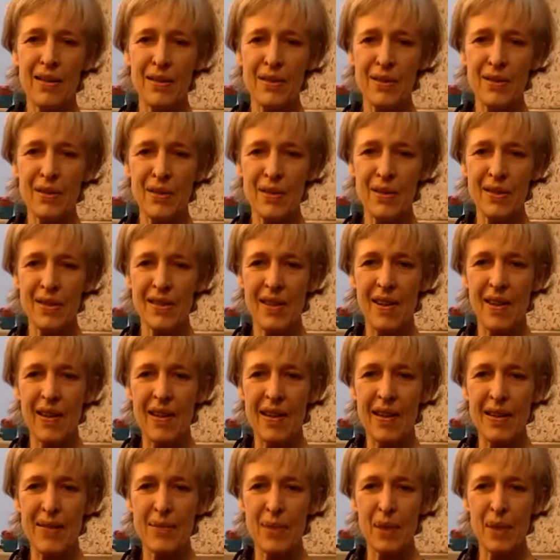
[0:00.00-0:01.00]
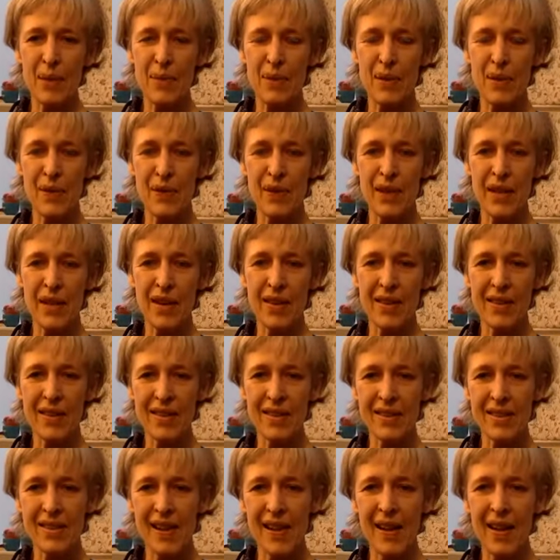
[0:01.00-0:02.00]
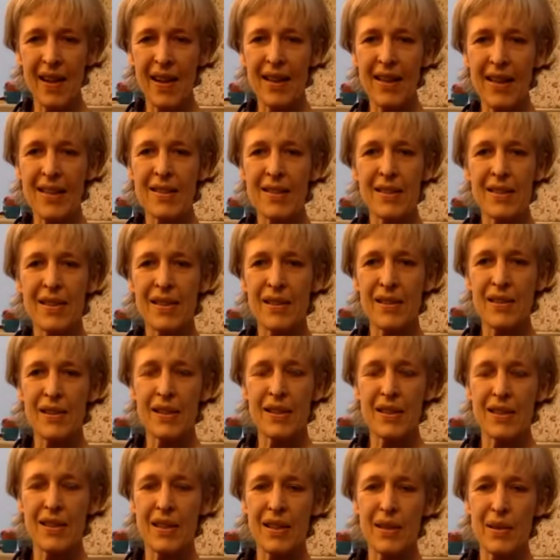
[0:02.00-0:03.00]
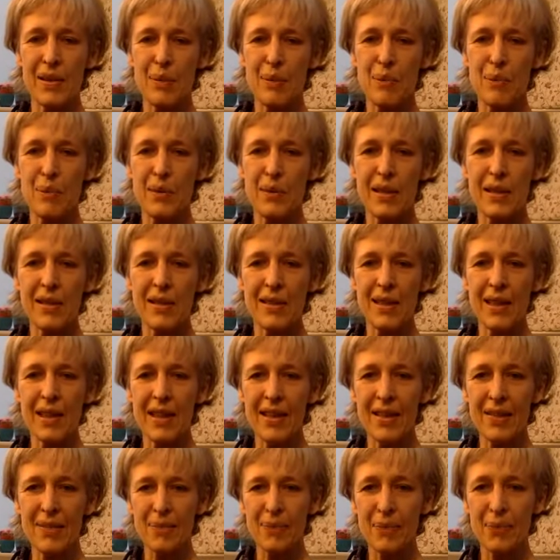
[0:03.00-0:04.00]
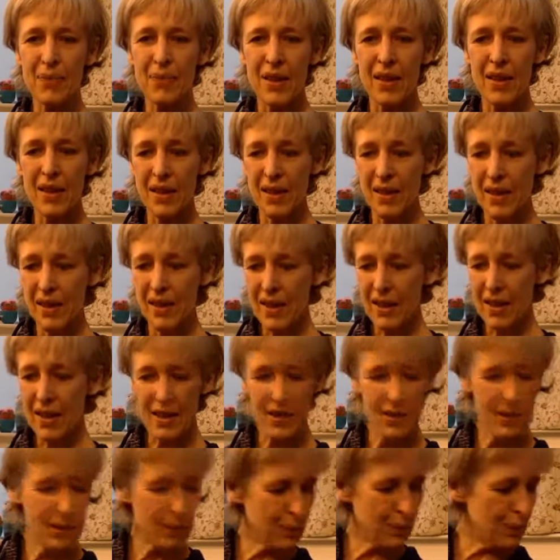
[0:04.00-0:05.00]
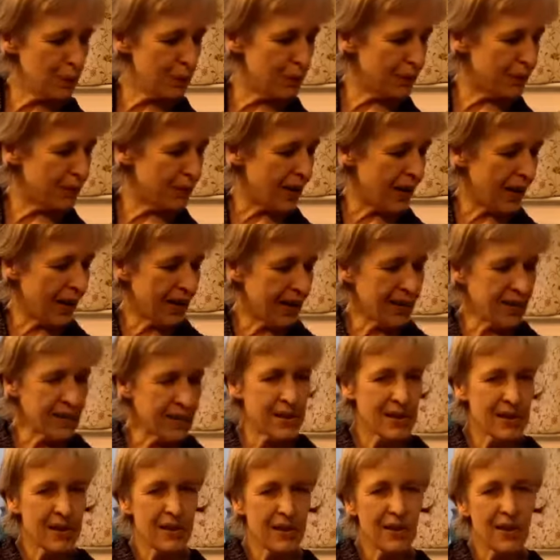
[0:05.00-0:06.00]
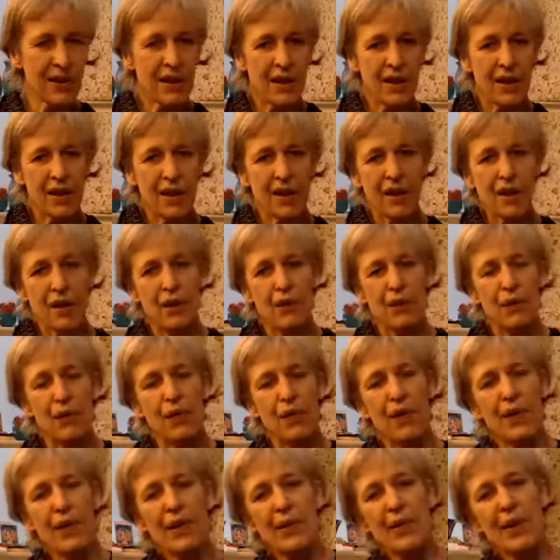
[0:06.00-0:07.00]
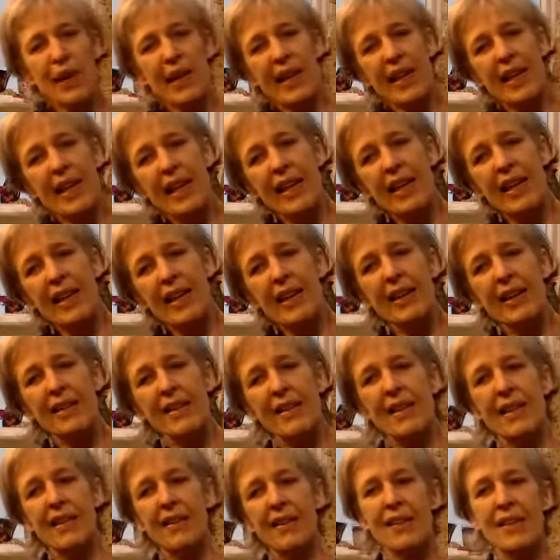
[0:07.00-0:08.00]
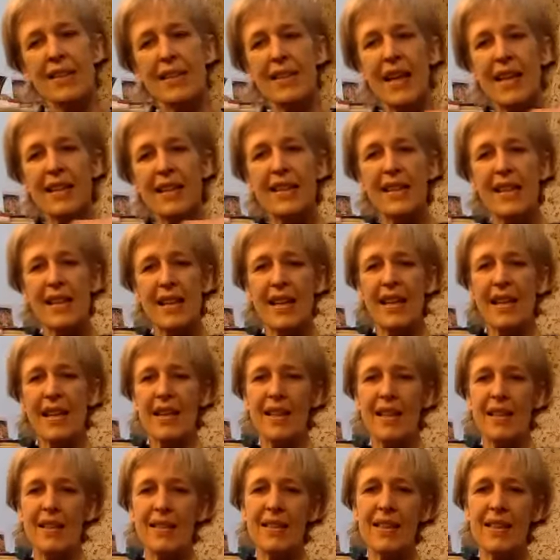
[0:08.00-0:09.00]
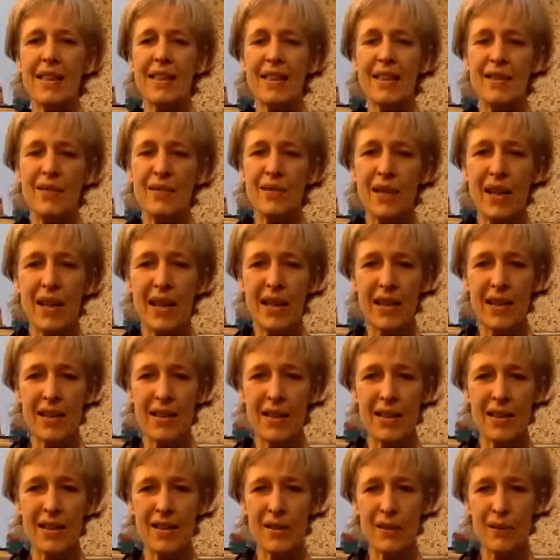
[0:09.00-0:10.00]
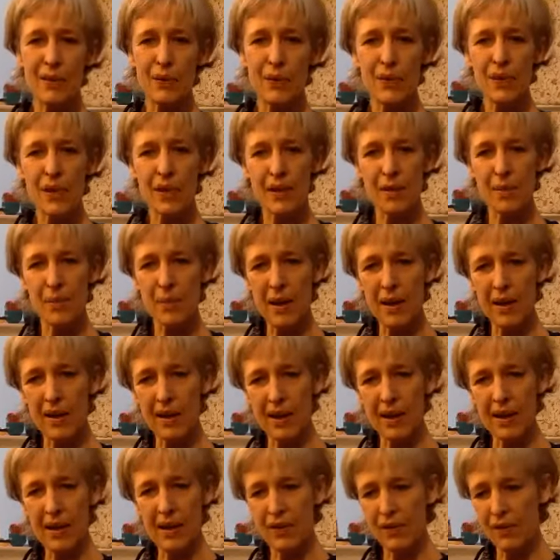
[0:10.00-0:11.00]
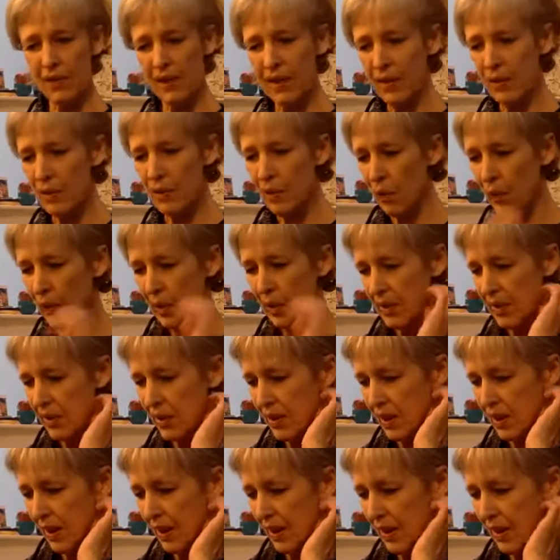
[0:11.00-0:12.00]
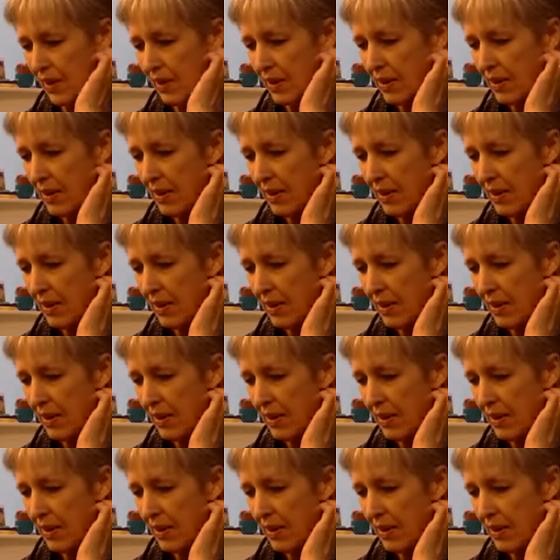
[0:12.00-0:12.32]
on your side, maybe on the other side, noticing your breathing. It's all fine. So following ease and settling in the evening is often about kind of acknowledging